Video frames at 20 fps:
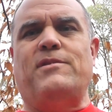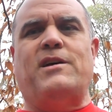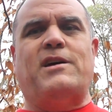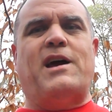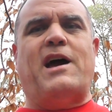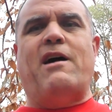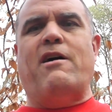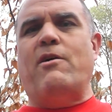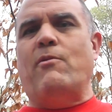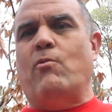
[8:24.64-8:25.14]

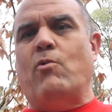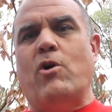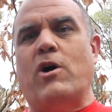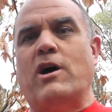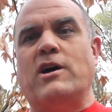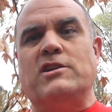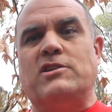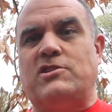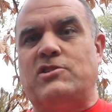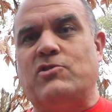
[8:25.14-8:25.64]
how it
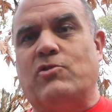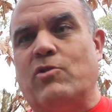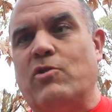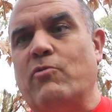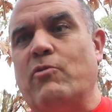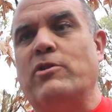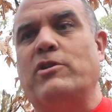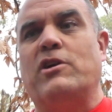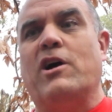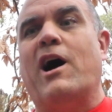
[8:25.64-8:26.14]
was sort of
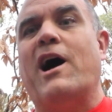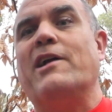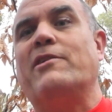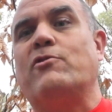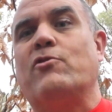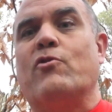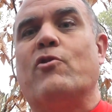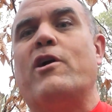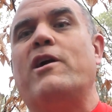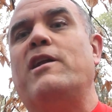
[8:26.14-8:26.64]
when God
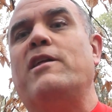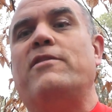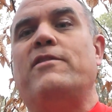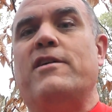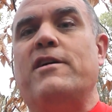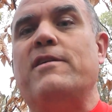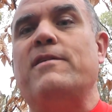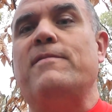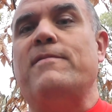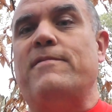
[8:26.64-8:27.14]
created
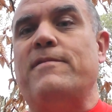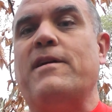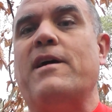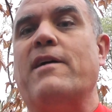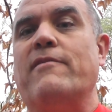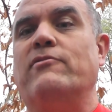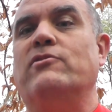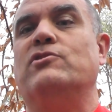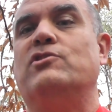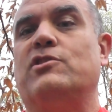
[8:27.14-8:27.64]
the
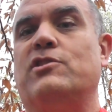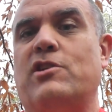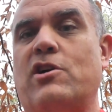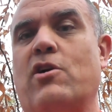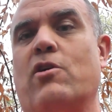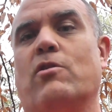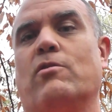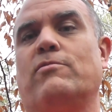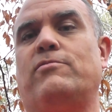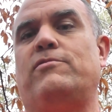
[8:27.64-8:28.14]
heavens and the
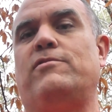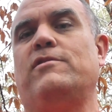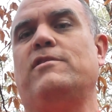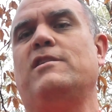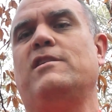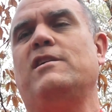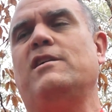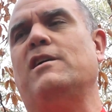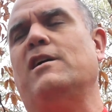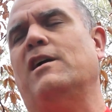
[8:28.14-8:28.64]
earth.
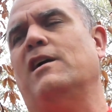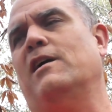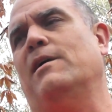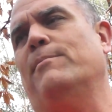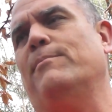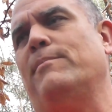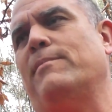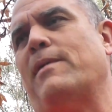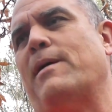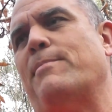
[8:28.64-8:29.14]

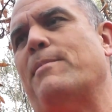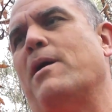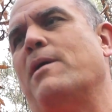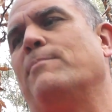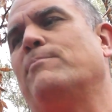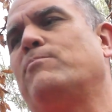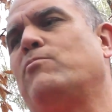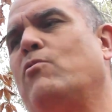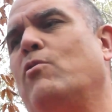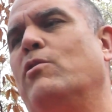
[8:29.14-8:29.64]
I'm not
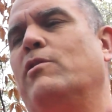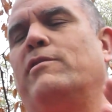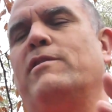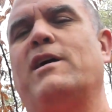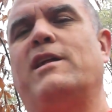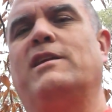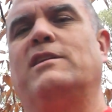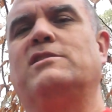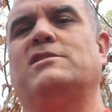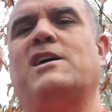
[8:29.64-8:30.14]
quoting
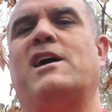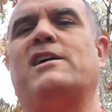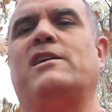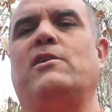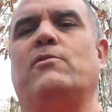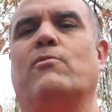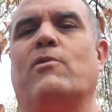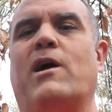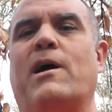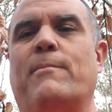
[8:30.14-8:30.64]
that
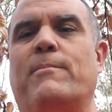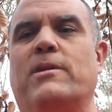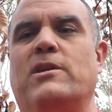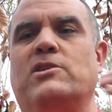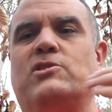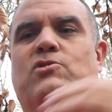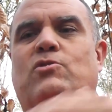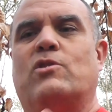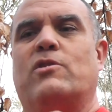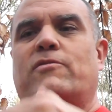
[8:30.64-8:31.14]
exactly right, but
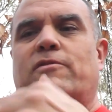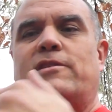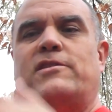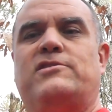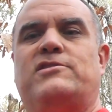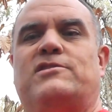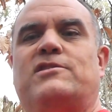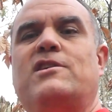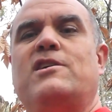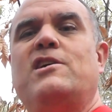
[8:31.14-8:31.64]

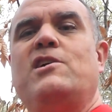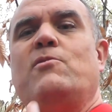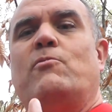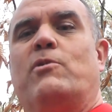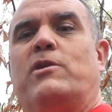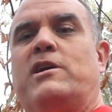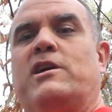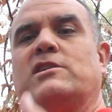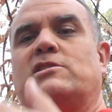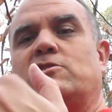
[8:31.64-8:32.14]

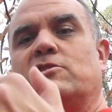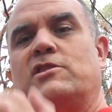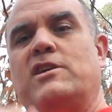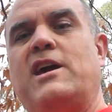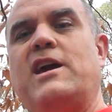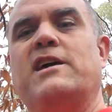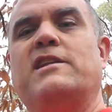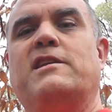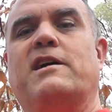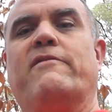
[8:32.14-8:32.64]
when it gets to
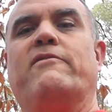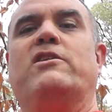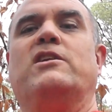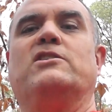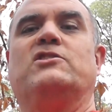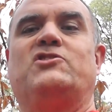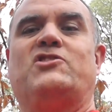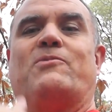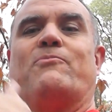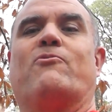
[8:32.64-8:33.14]
the end of it,
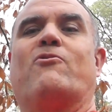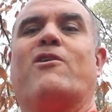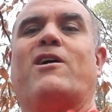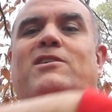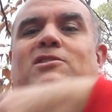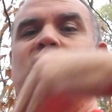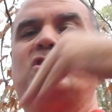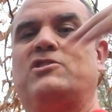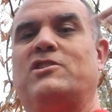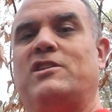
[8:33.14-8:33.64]
it
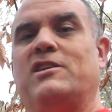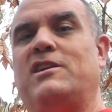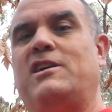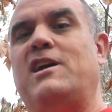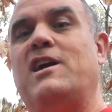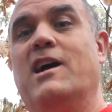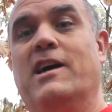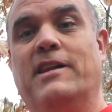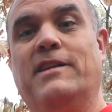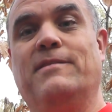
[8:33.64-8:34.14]
summarizes it
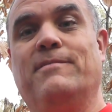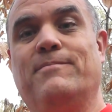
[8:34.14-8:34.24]
again.